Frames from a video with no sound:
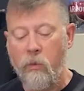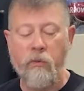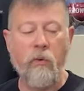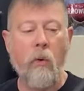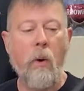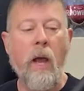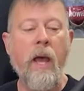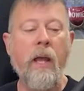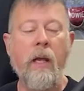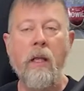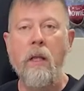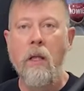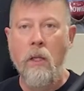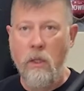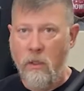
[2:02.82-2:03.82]

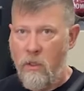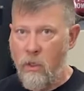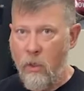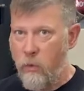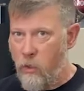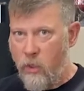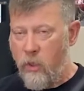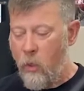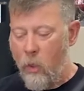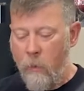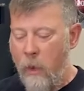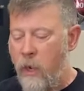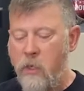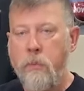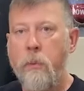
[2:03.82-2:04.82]
variety. So just go to
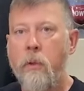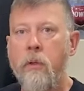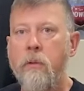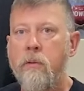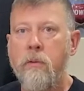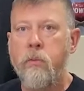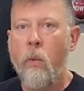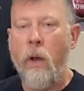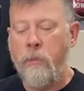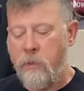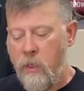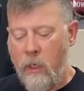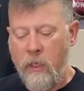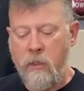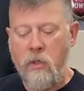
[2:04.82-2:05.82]
Mossberg's
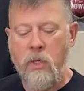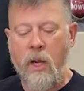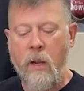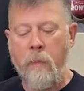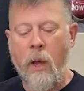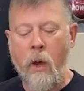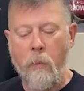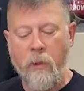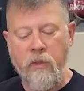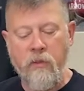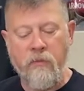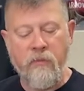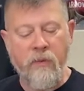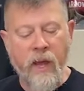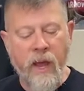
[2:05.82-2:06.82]
website and check them out. But the
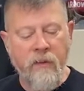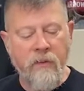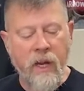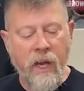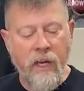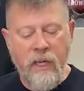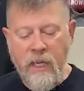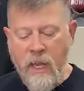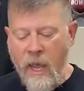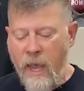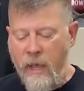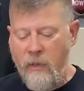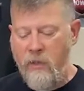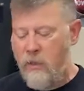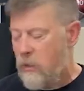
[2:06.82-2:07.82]

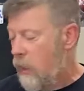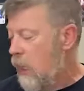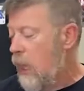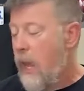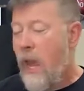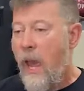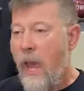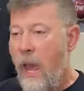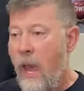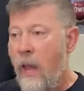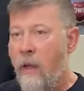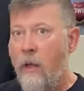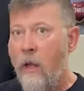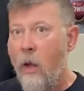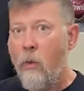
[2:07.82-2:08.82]
590S,
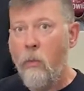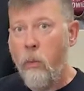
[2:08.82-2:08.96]
and uh,